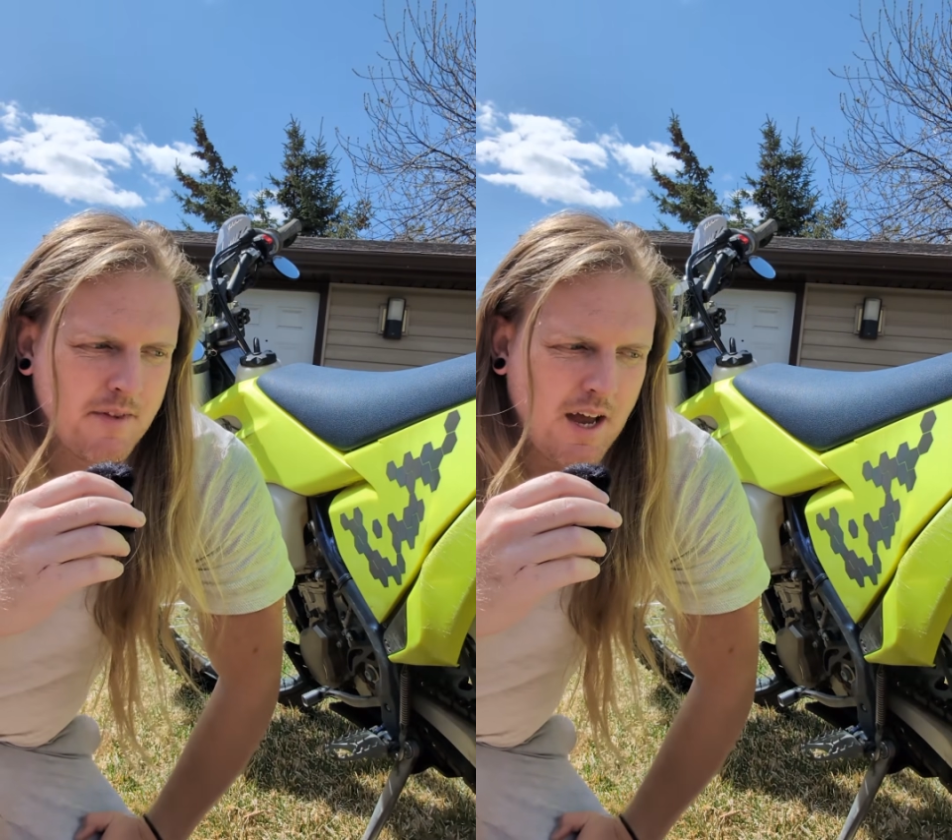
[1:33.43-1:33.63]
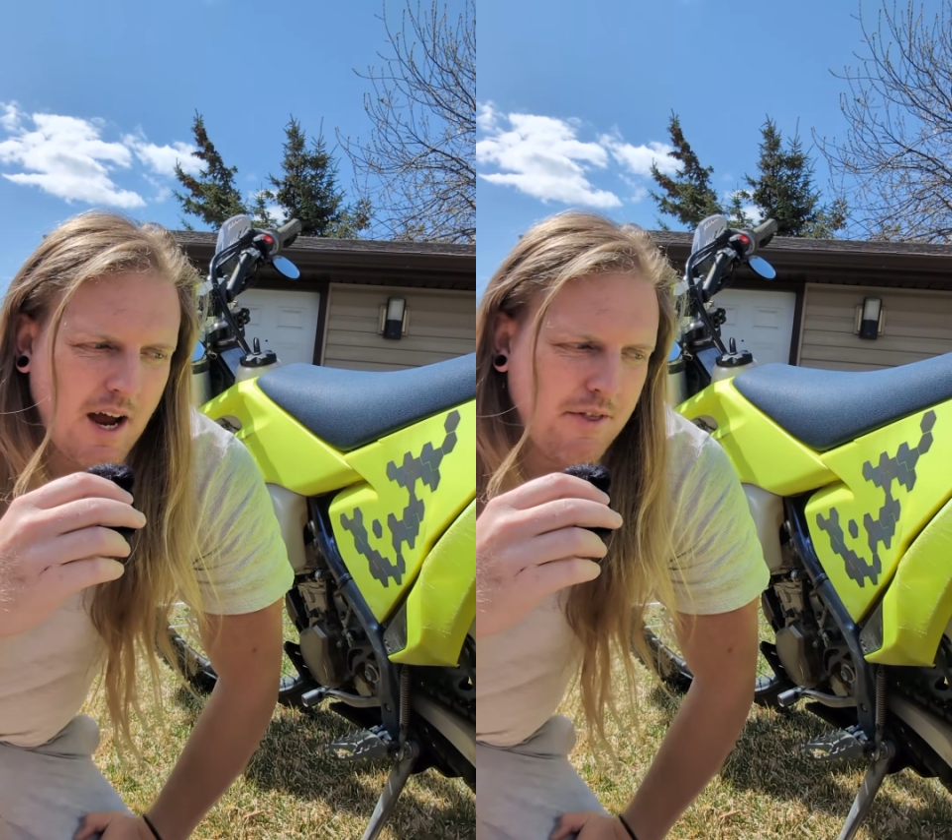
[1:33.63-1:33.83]

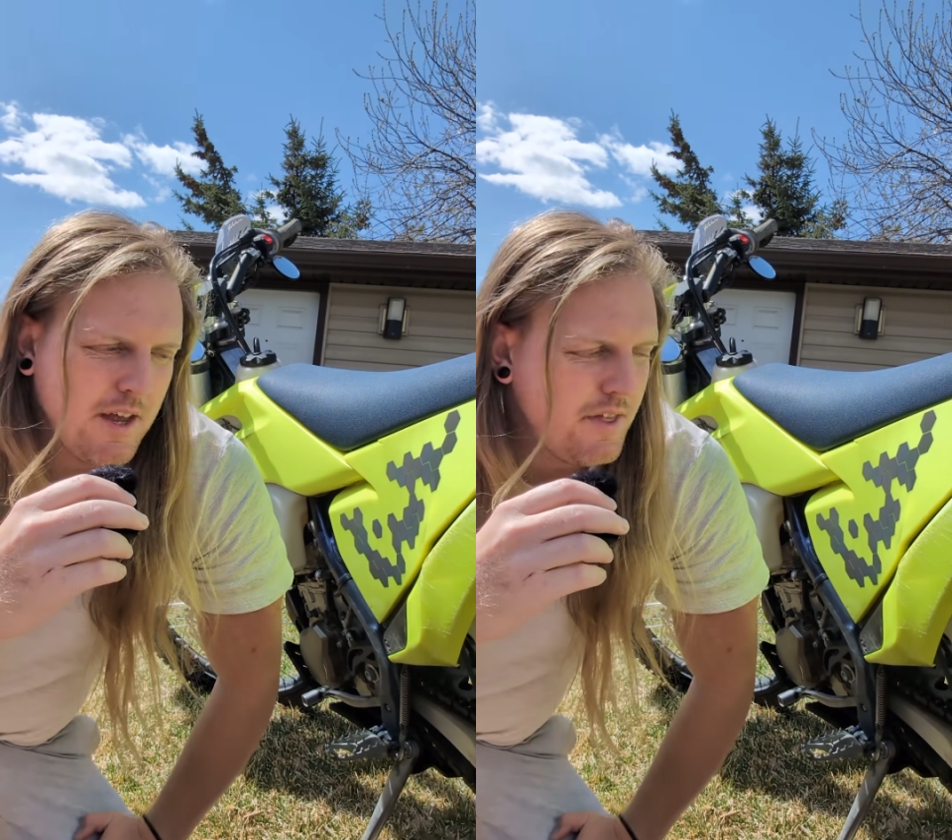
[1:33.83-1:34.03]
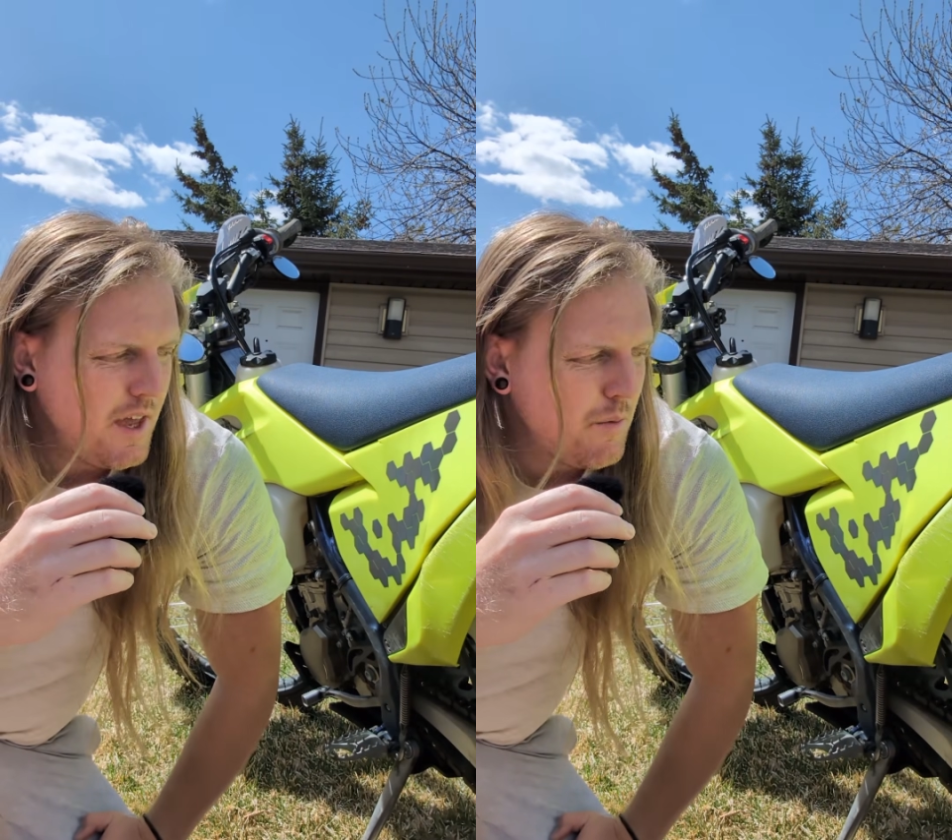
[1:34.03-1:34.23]
I think
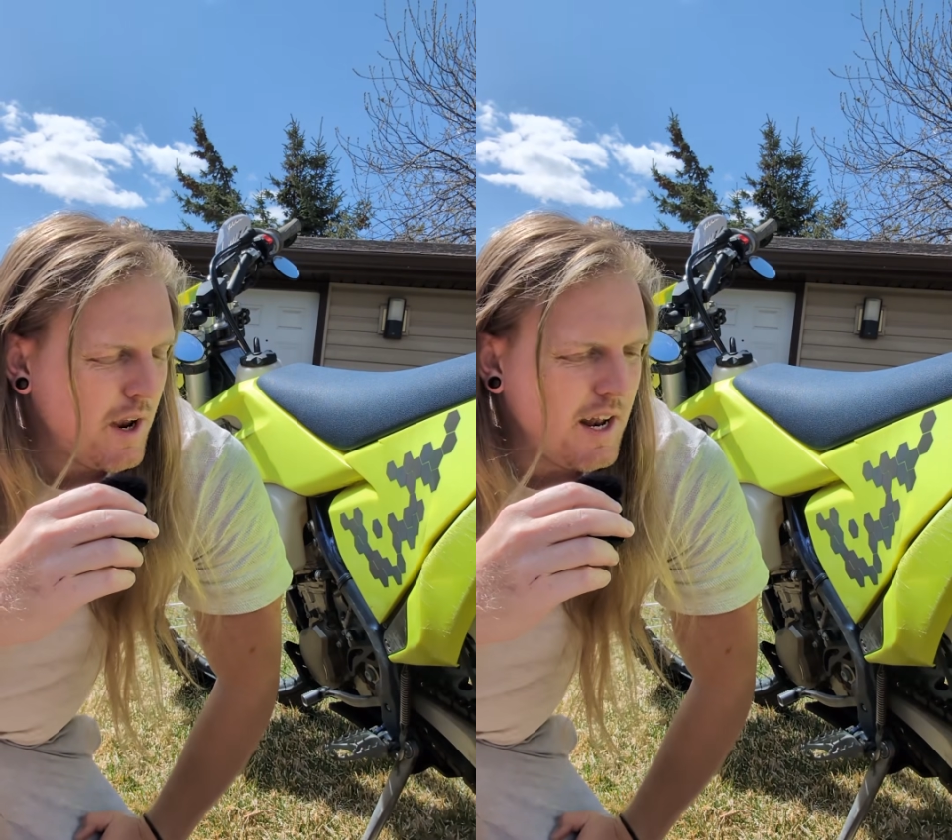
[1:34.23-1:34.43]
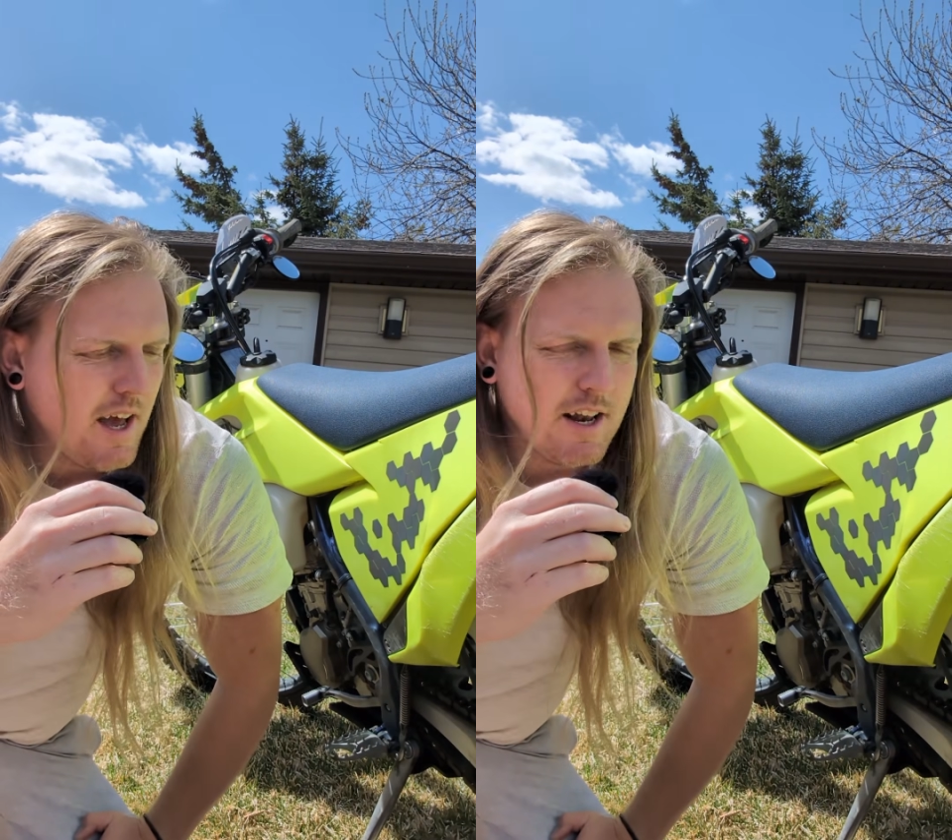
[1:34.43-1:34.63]
they
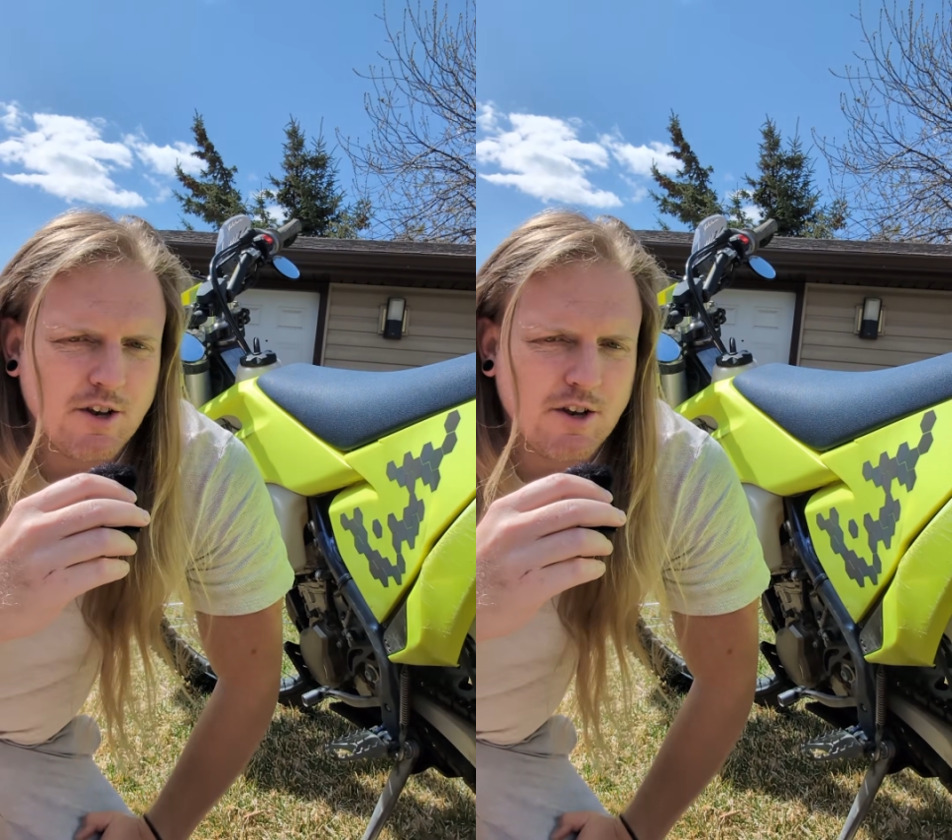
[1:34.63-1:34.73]
rate it at